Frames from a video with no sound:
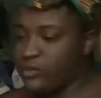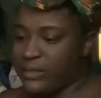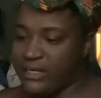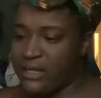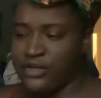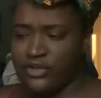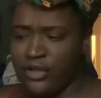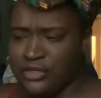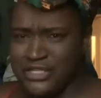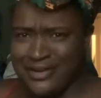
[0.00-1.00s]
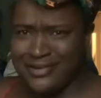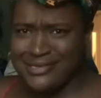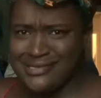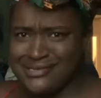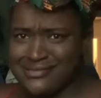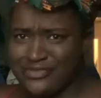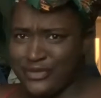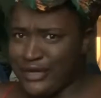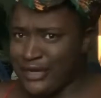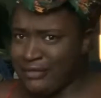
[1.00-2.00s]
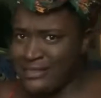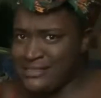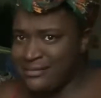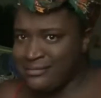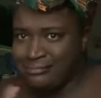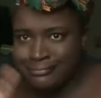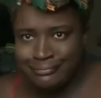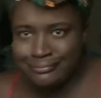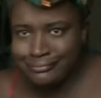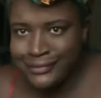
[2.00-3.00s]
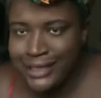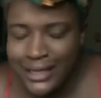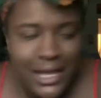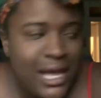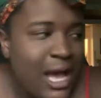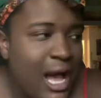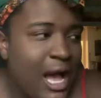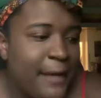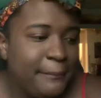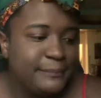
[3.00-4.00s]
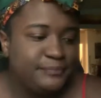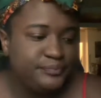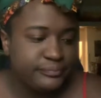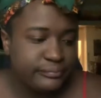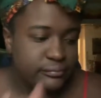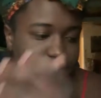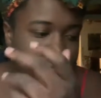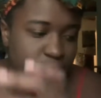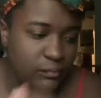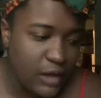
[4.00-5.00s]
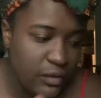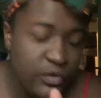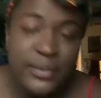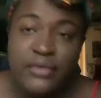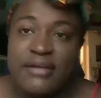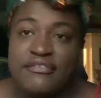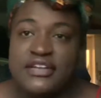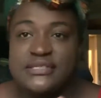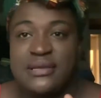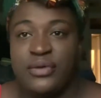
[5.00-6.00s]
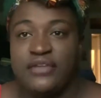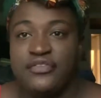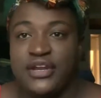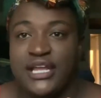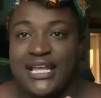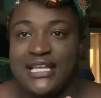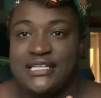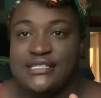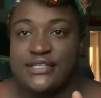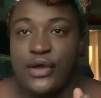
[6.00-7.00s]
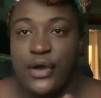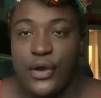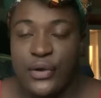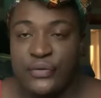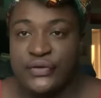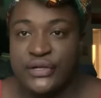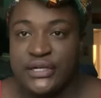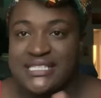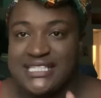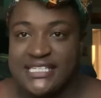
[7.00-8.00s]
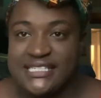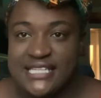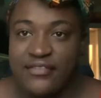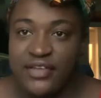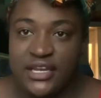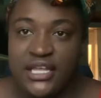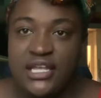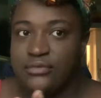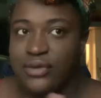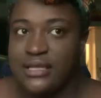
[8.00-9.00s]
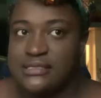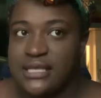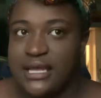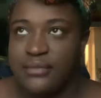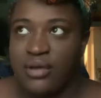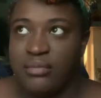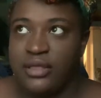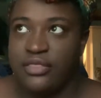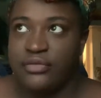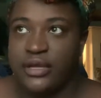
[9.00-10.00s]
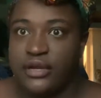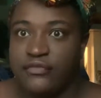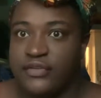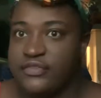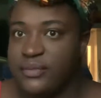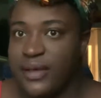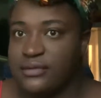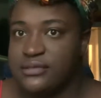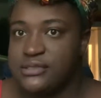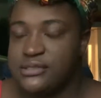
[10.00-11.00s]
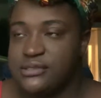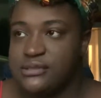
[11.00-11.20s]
we need $100 chairs for any reason. A little bit of reference, my boyfriend is over 6'7", weighs like probably 350 pounds.